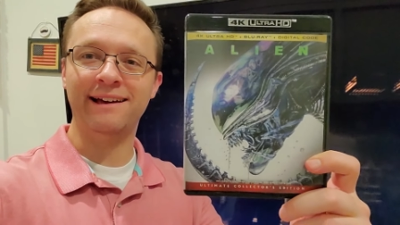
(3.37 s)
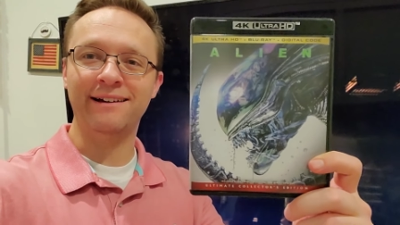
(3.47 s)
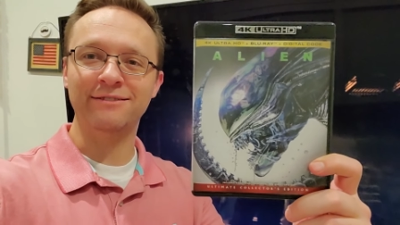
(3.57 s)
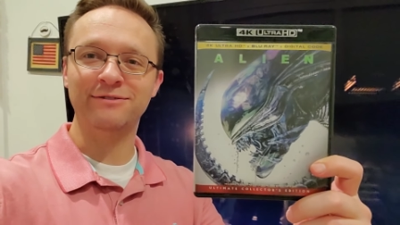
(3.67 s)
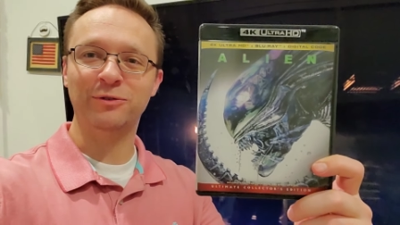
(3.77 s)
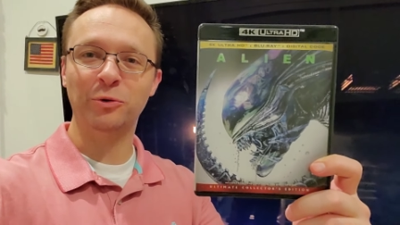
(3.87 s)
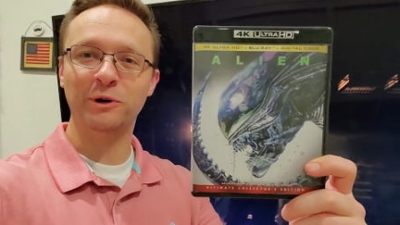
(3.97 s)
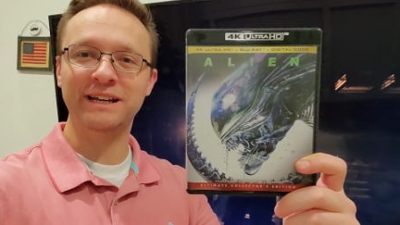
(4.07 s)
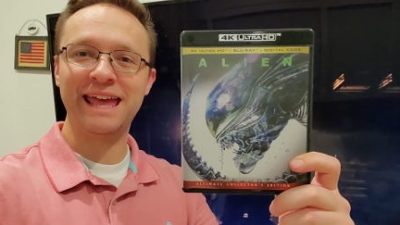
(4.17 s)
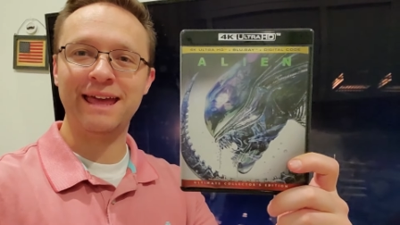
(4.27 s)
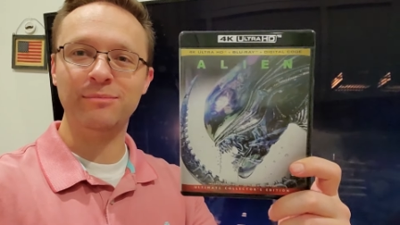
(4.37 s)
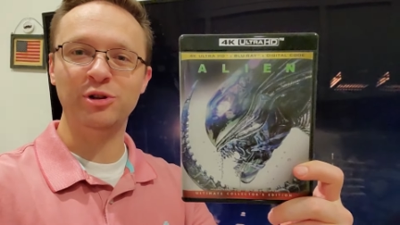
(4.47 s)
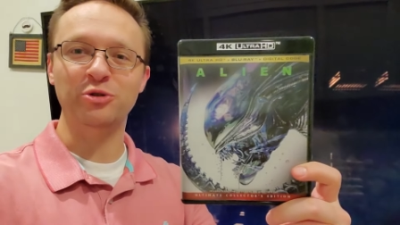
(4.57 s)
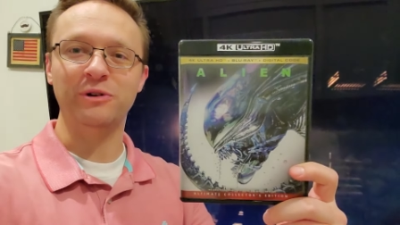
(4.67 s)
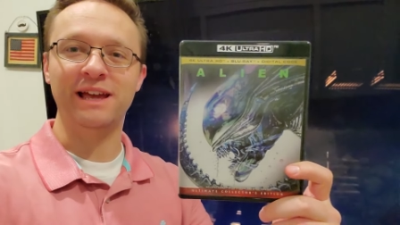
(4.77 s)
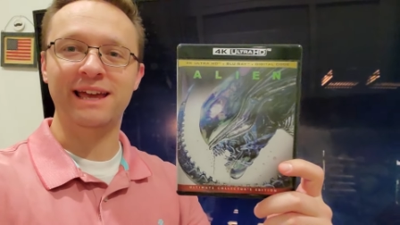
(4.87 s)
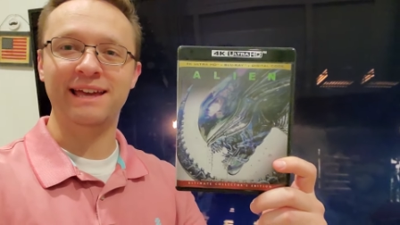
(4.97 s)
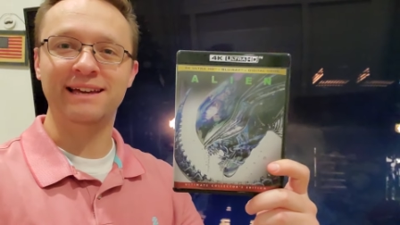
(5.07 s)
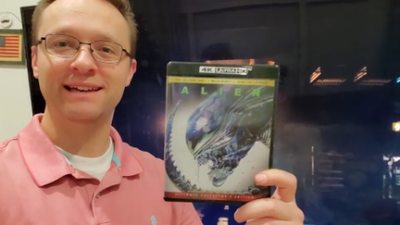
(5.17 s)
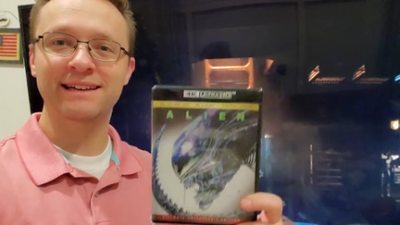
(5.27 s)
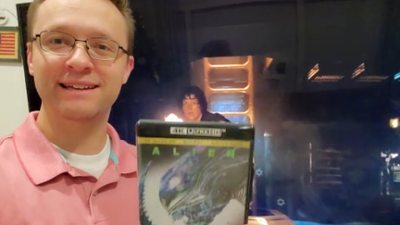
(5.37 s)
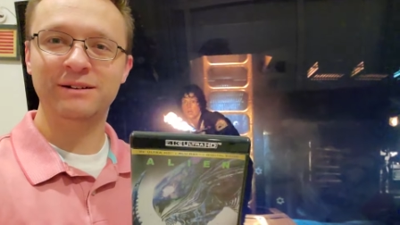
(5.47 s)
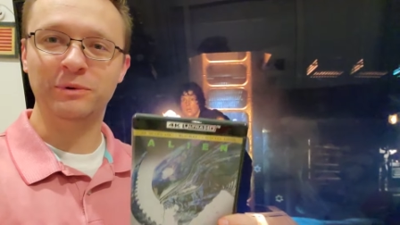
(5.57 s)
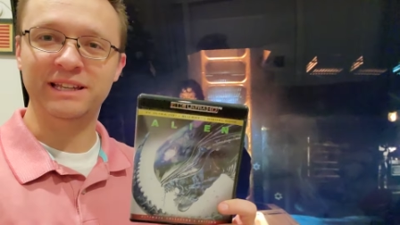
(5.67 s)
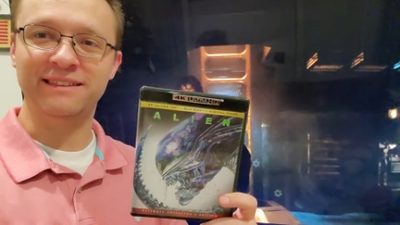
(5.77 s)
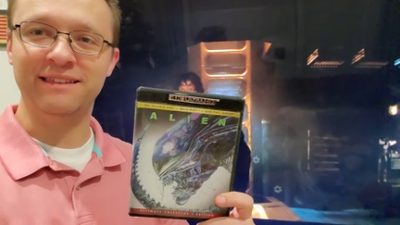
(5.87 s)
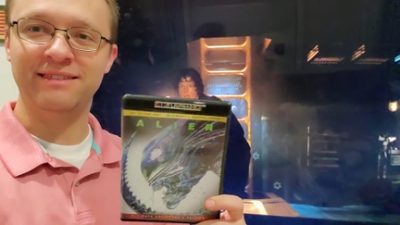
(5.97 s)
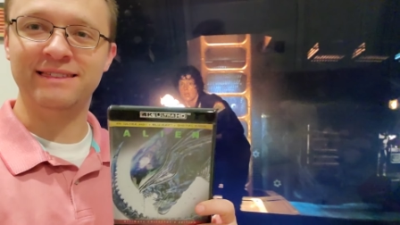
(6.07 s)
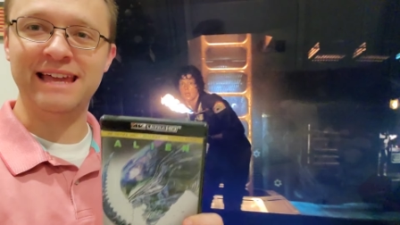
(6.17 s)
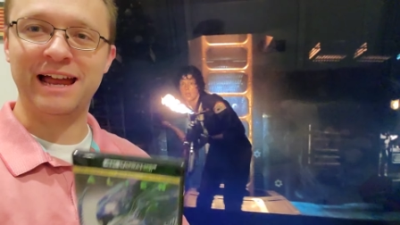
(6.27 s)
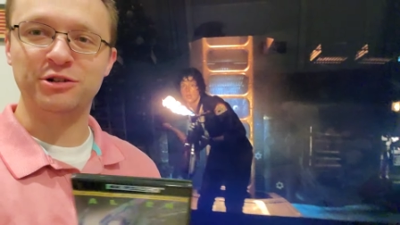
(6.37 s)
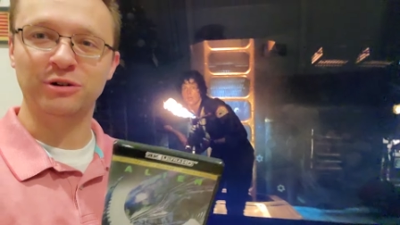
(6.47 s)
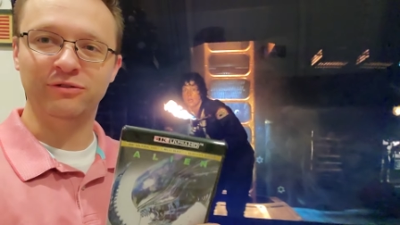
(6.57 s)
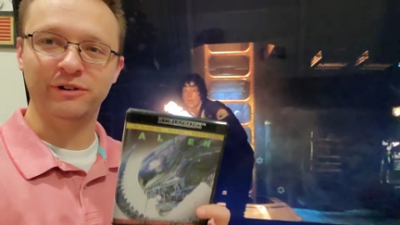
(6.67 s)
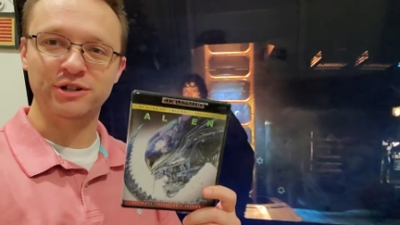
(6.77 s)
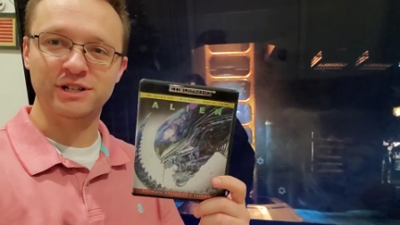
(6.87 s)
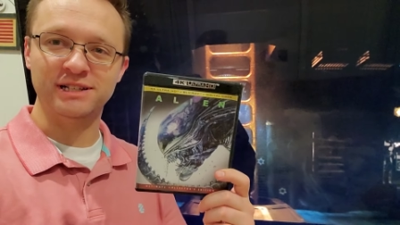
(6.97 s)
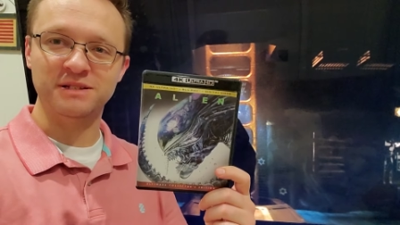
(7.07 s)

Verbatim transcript: on 4K Blu ray. We did the theatrical version